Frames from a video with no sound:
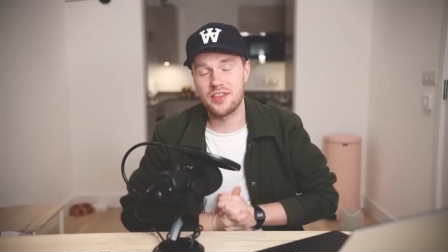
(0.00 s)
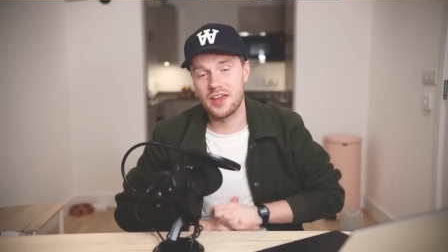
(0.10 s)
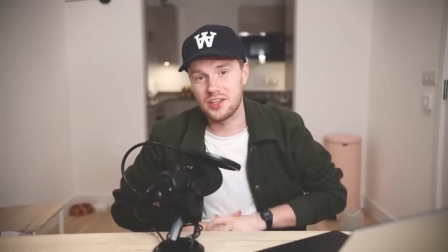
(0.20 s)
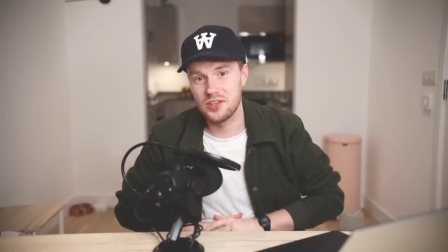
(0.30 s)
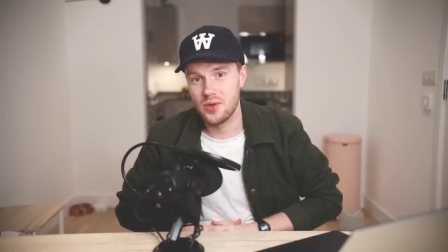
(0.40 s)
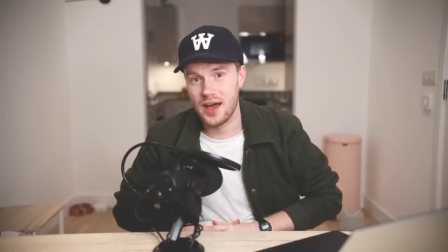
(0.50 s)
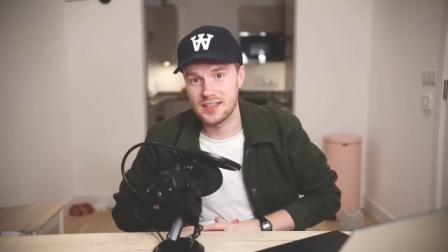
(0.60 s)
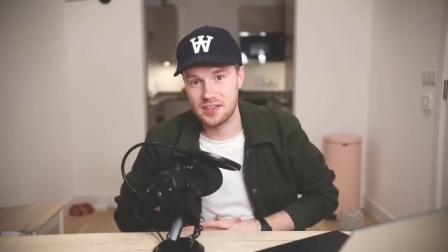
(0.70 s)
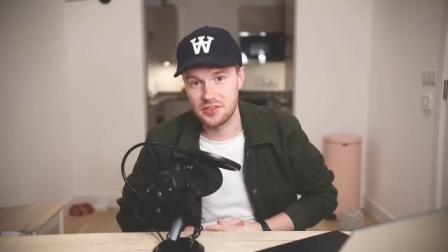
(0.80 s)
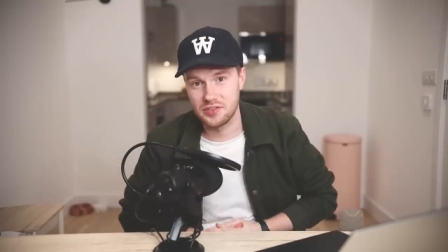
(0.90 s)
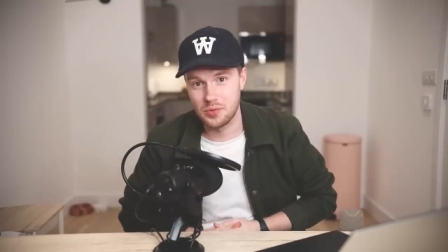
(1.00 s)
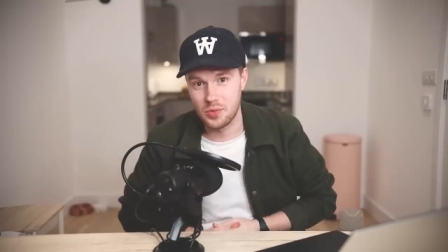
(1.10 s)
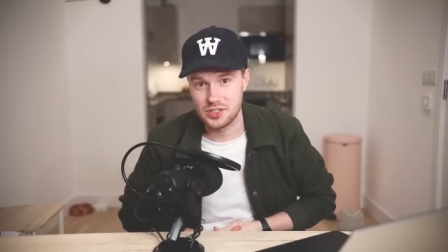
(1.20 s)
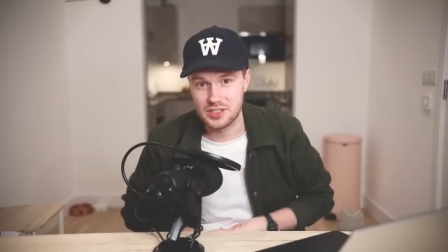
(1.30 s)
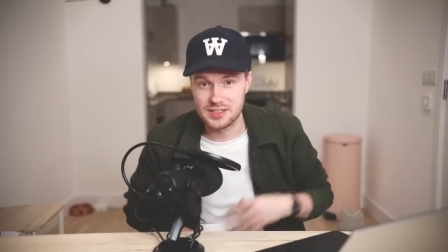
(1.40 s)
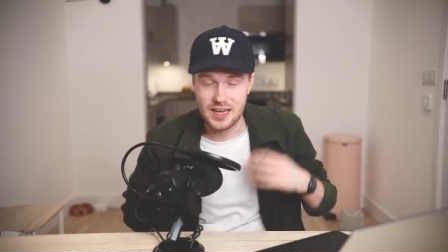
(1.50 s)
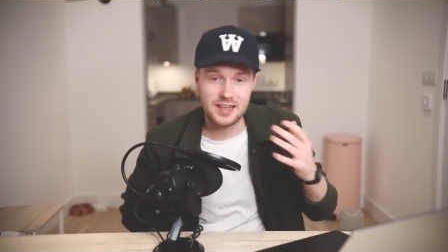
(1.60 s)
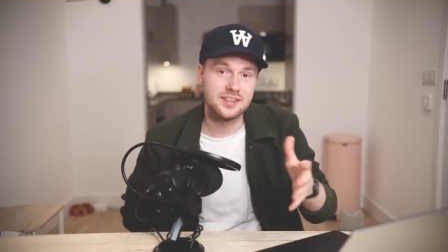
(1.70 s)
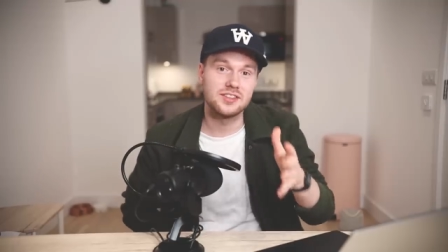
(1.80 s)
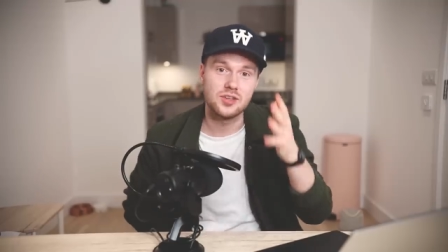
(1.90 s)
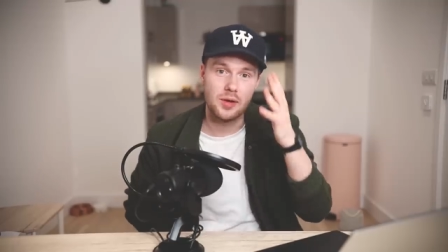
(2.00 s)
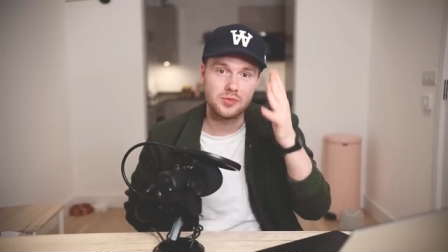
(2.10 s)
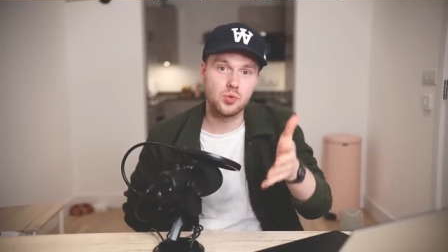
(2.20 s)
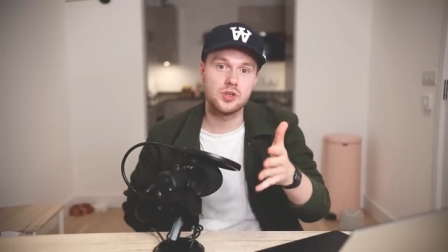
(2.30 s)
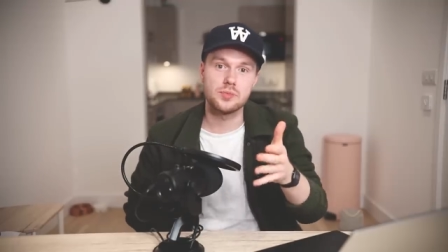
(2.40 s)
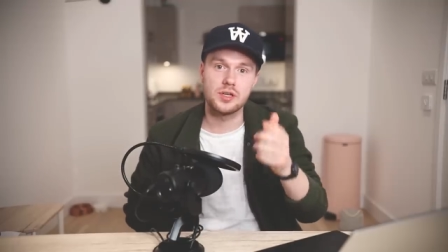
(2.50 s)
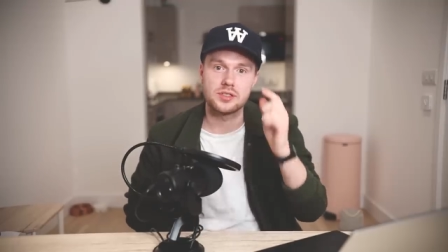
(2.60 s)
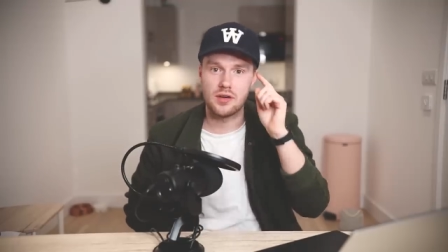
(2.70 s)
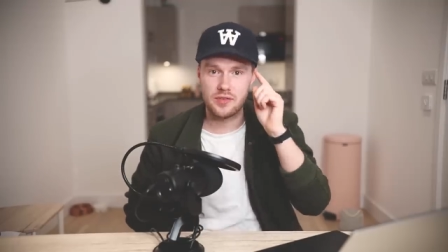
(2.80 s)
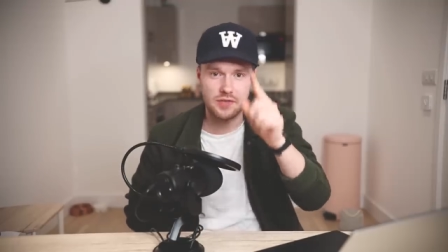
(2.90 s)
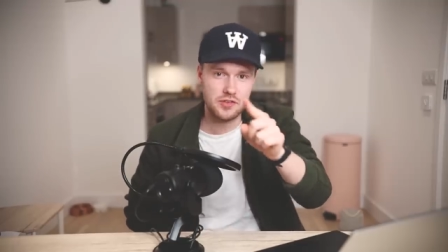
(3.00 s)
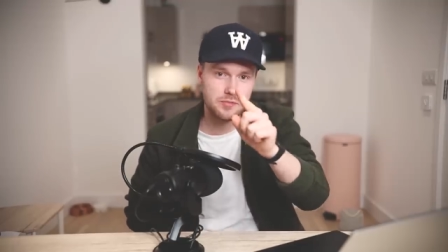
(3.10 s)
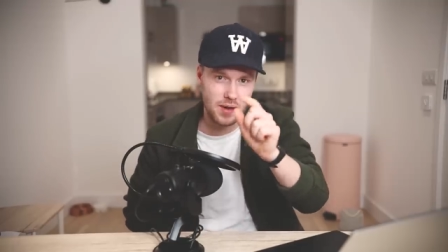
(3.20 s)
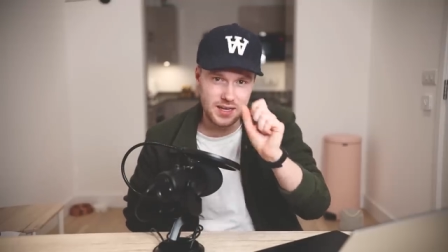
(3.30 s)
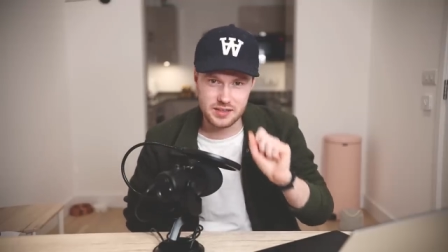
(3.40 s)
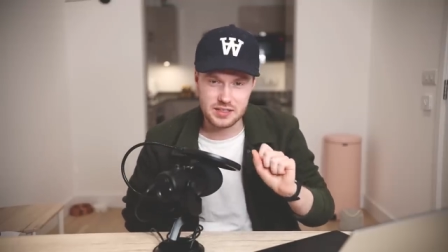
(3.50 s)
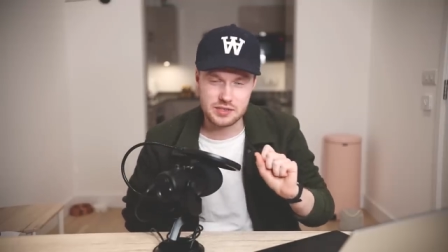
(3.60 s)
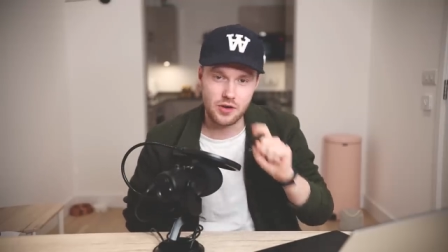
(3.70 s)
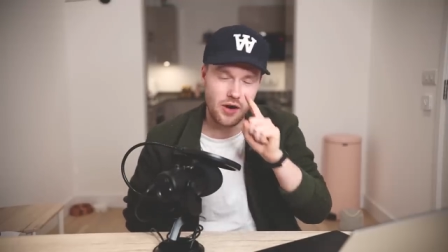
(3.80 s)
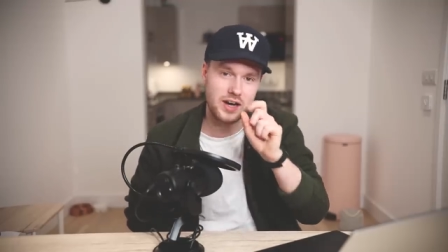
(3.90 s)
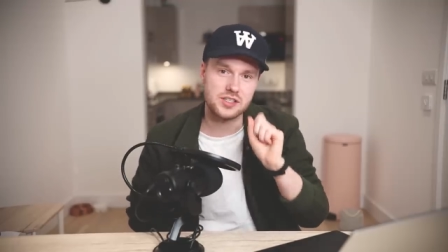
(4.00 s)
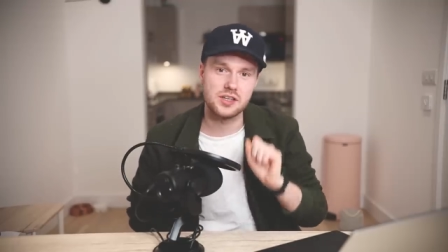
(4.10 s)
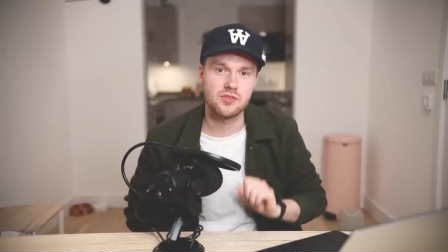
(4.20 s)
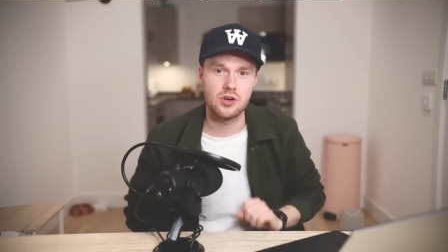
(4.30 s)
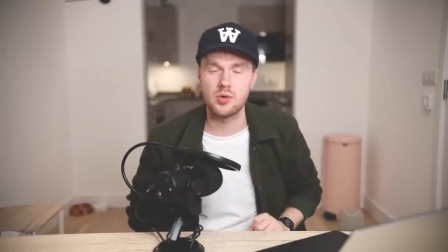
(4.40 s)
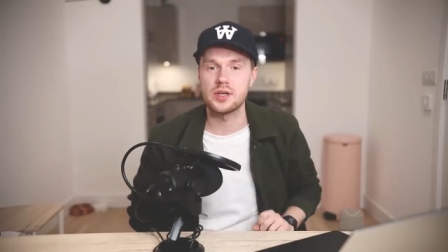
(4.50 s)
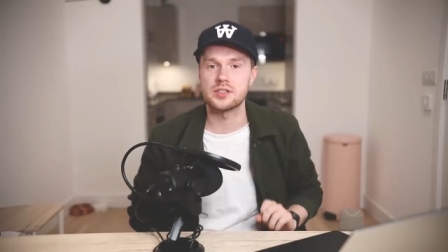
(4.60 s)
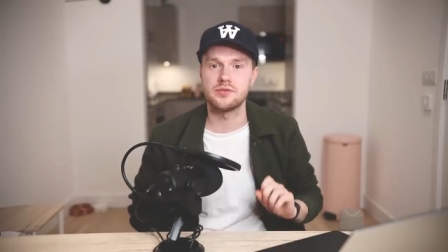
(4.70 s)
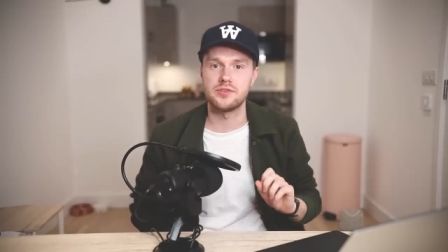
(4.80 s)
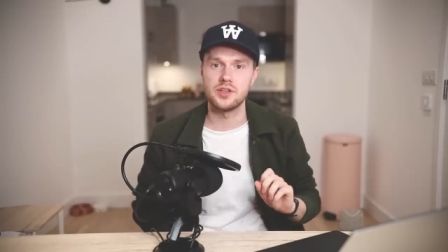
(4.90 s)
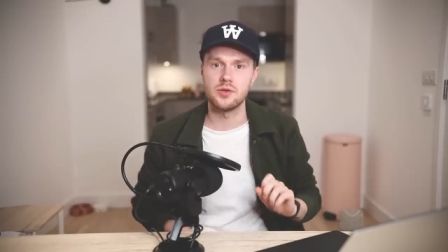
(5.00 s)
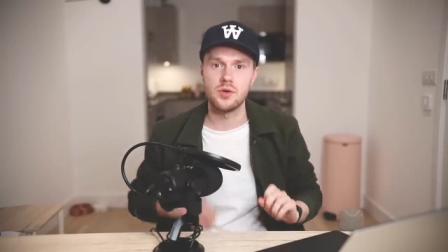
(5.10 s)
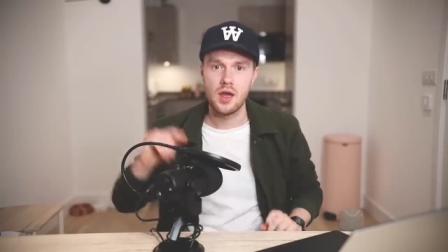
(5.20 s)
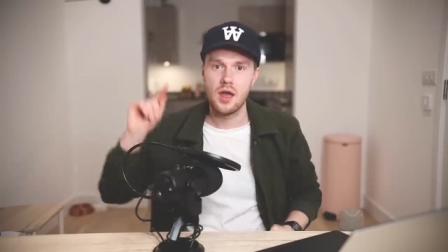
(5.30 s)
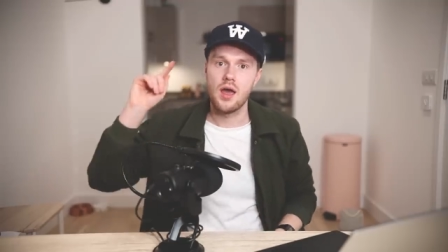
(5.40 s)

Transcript: Thank you as ever for watching, taking the time to watch my stuff. If you've made it this far, actually, I've got a question for you.